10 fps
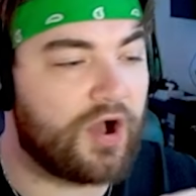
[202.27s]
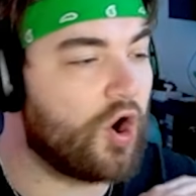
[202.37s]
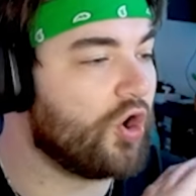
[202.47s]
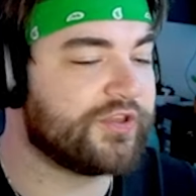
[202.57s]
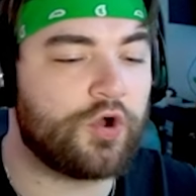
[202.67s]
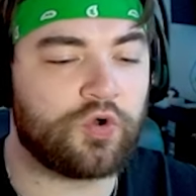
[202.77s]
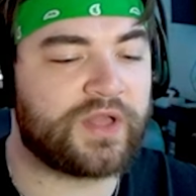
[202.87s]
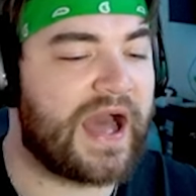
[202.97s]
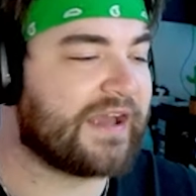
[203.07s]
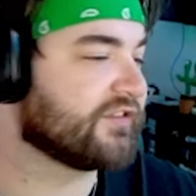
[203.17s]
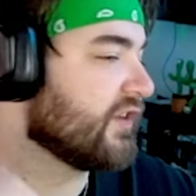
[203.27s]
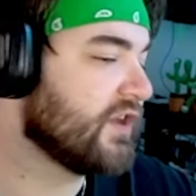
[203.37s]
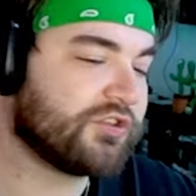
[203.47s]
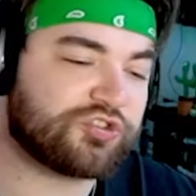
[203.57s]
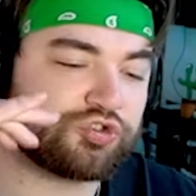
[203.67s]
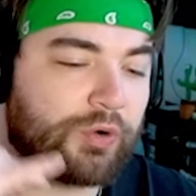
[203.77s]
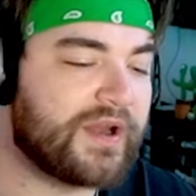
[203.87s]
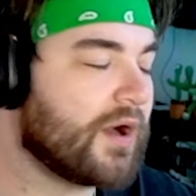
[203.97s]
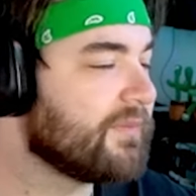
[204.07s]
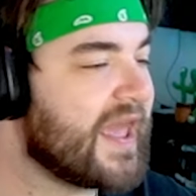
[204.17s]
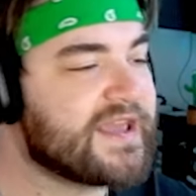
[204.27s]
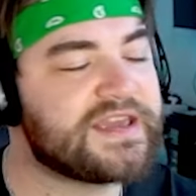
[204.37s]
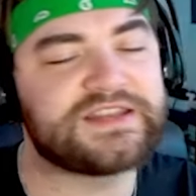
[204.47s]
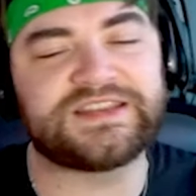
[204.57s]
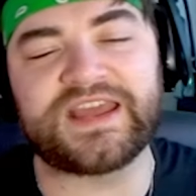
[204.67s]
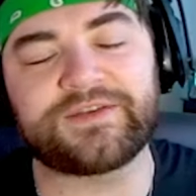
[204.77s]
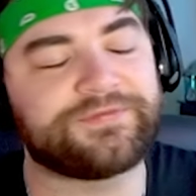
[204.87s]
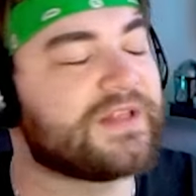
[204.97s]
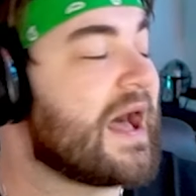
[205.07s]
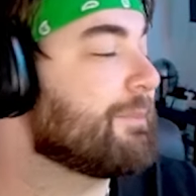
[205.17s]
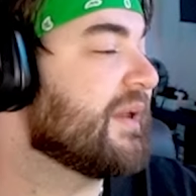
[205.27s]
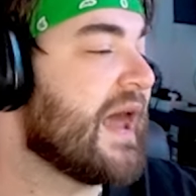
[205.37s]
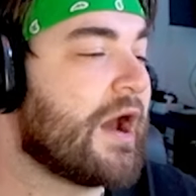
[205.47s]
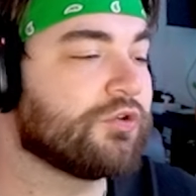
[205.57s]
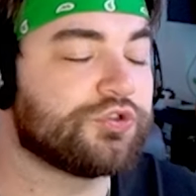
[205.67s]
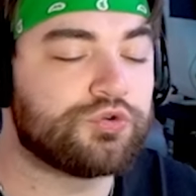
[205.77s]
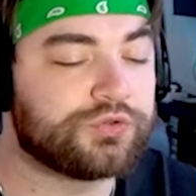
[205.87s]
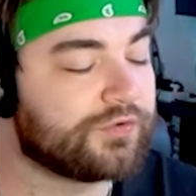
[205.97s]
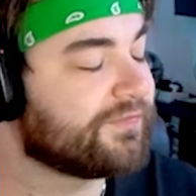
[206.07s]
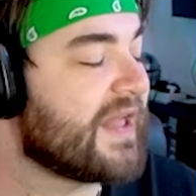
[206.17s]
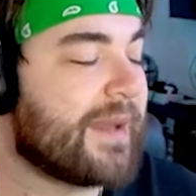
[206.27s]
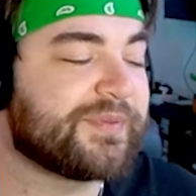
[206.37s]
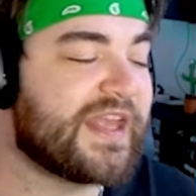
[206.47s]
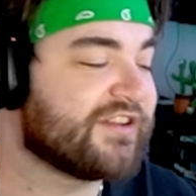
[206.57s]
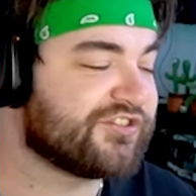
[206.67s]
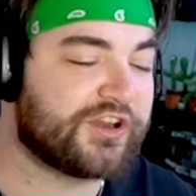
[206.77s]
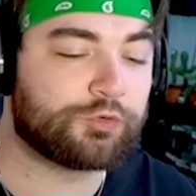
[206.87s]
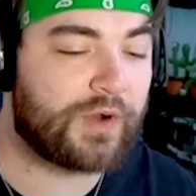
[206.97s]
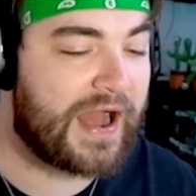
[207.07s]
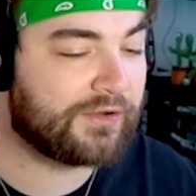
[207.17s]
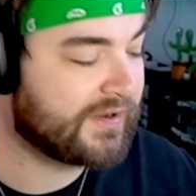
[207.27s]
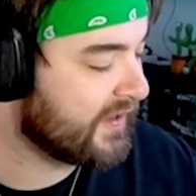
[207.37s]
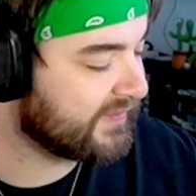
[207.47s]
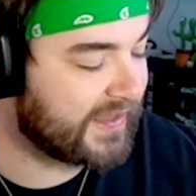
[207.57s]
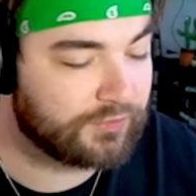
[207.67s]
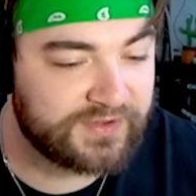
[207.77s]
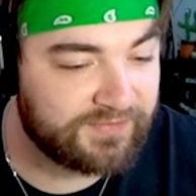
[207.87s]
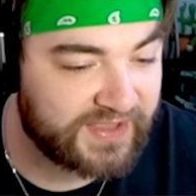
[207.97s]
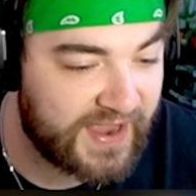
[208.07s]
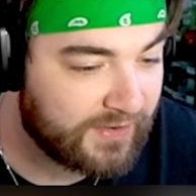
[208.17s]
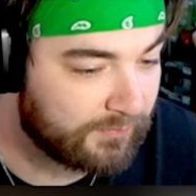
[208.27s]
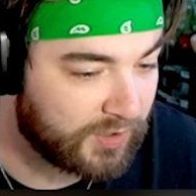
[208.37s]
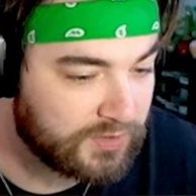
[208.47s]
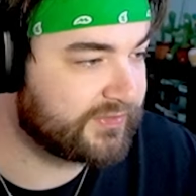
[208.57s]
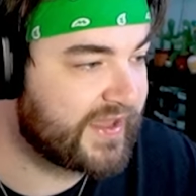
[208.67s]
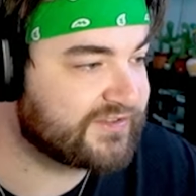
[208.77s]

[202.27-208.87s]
All the old guys straight up naked, dick flopping out, dude. They're flapping that shit around. They don't even care, bro. They